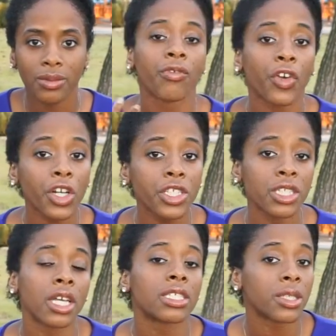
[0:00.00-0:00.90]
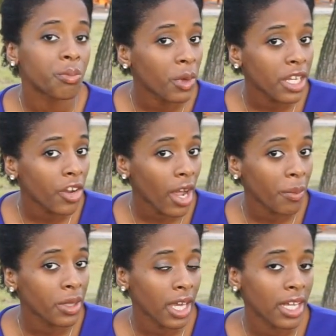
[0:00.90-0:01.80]
First, submit your
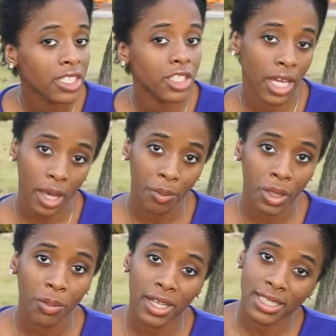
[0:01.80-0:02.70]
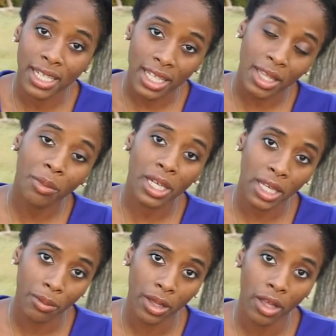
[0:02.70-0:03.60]
application to EPIC by sending them an
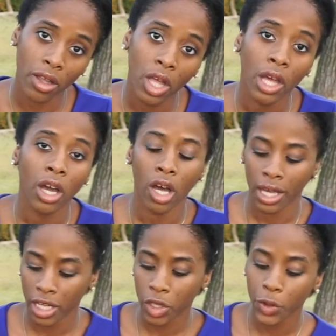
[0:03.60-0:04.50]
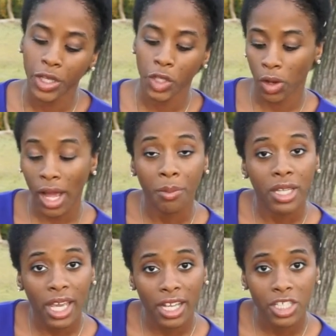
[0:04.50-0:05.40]
email, including your
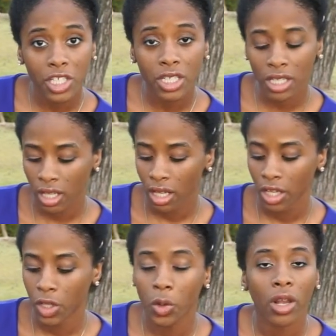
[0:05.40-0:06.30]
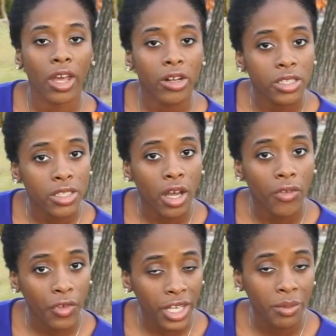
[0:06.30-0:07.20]
application, your letters
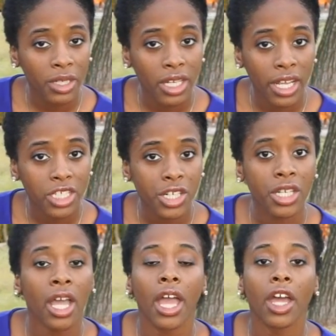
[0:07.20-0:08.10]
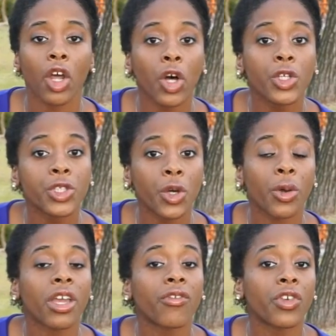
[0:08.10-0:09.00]
of recommendation, and also
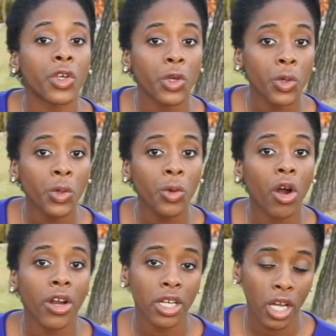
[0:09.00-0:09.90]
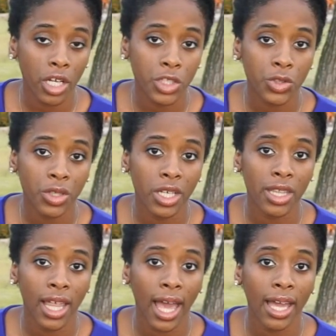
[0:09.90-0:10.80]
if you are in a country
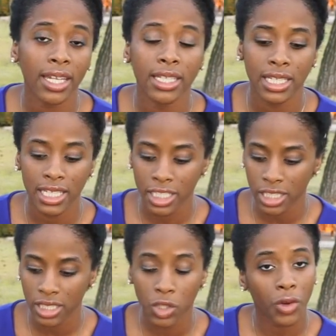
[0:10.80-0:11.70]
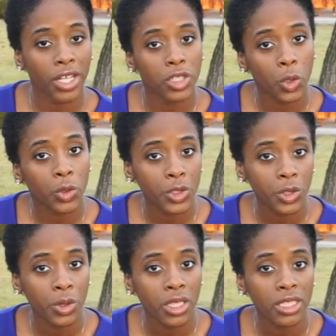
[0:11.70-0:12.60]
that teaches grade school
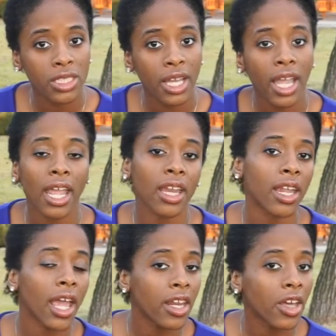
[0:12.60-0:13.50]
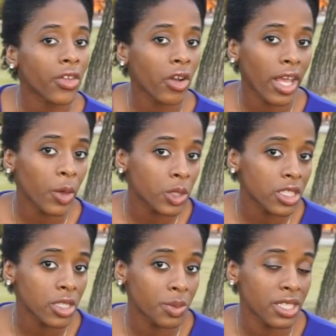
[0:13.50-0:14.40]
students in any other
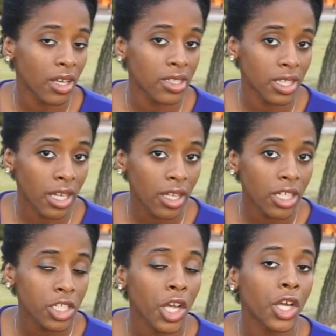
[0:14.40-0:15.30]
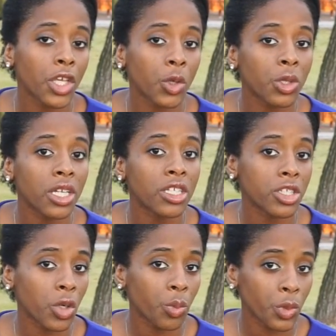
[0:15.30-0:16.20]
languages besides English, you'll need to
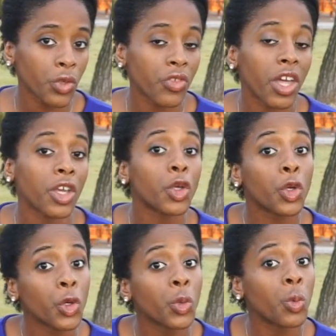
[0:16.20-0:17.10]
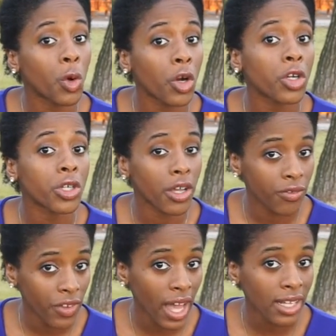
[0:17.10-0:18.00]
show proof that you were in
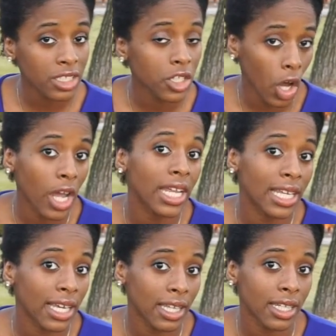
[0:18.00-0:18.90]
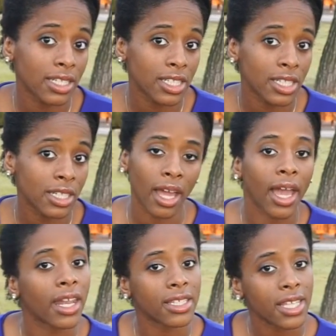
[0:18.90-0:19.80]
fact taught in English.
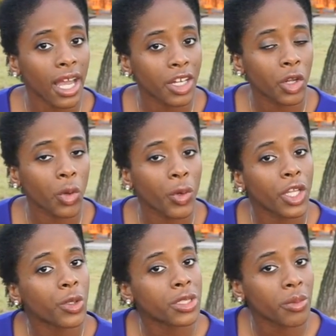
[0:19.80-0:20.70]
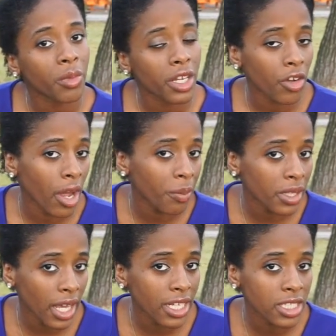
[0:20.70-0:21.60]
And a side note, when you submit your
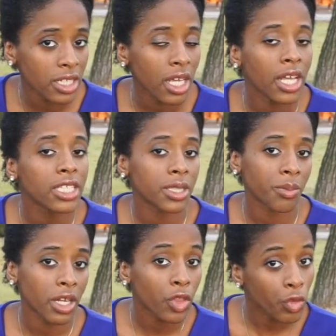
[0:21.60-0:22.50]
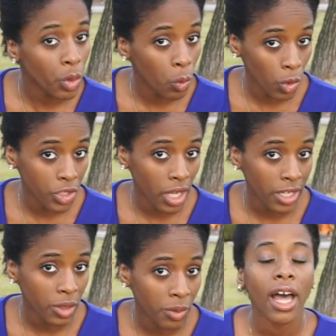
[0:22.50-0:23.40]
application, submit it through a Word document.